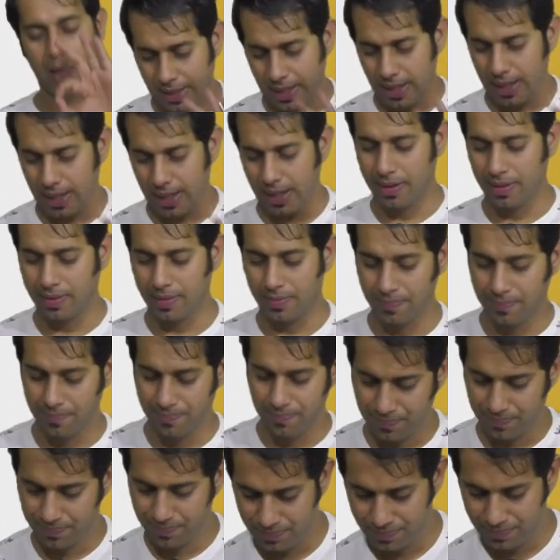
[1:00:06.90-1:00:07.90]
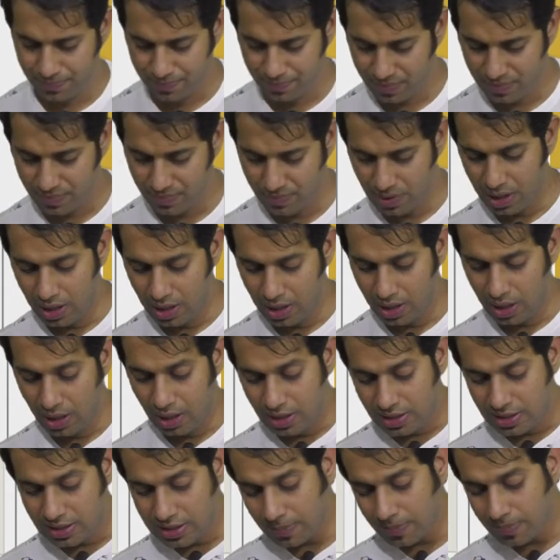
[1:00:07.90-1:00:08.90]
Then,
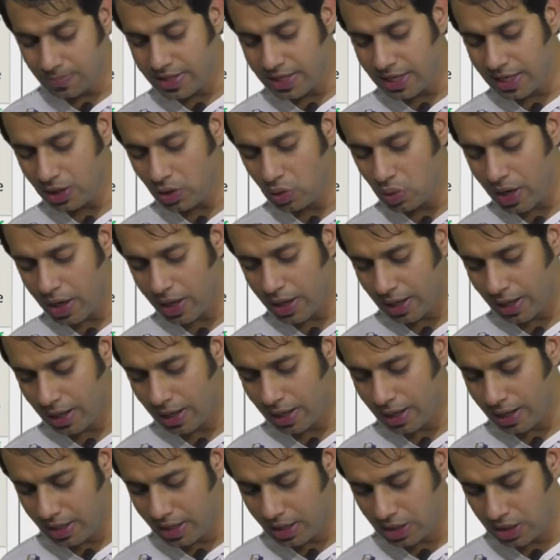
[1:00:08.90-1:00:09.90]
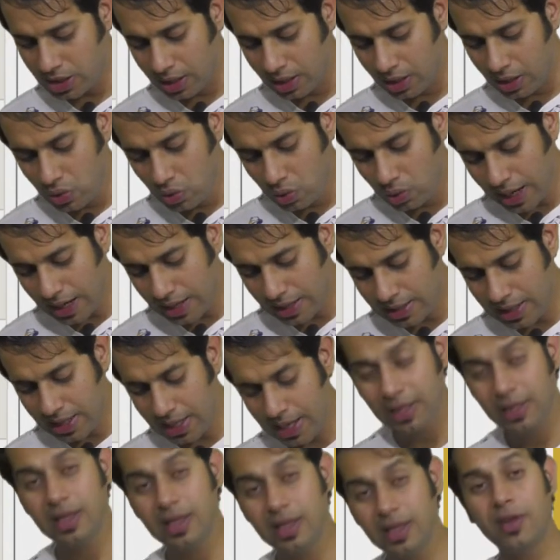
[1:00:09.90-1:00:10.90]
subject to a condition, you can
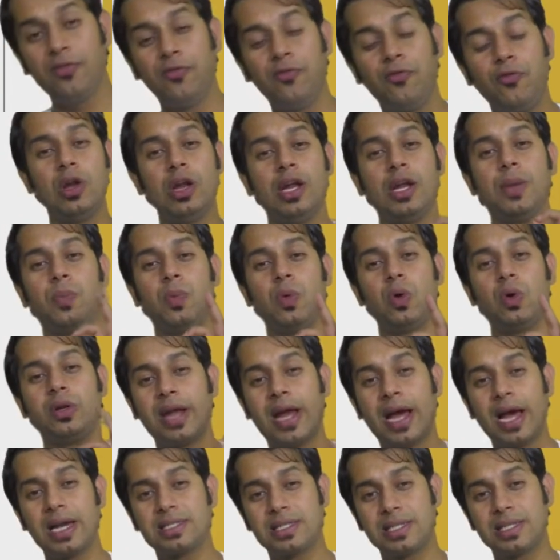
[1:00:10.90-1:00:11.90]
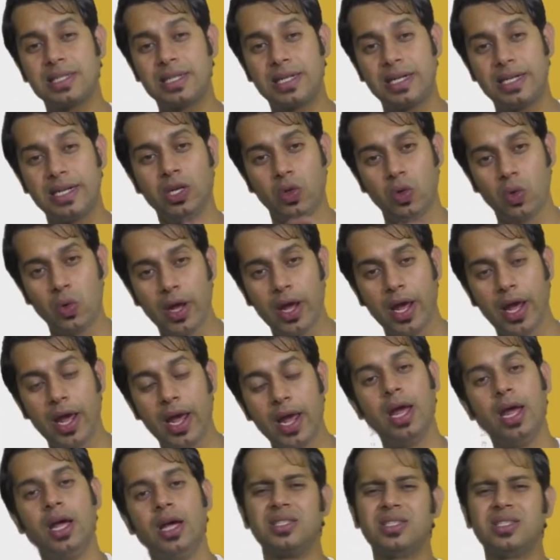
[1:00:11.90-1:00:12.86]
take the full input tax credit today.